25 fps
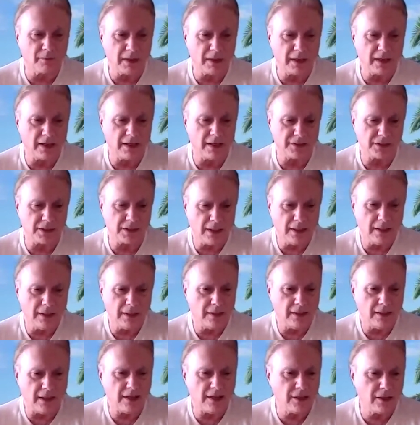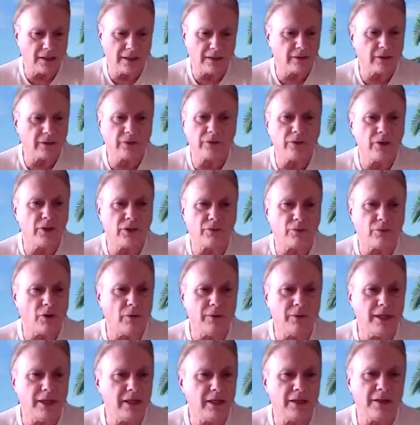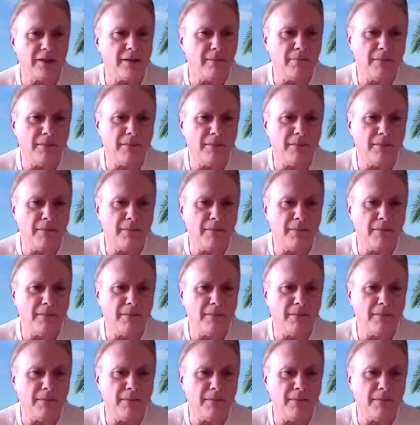because they could literally throw me into the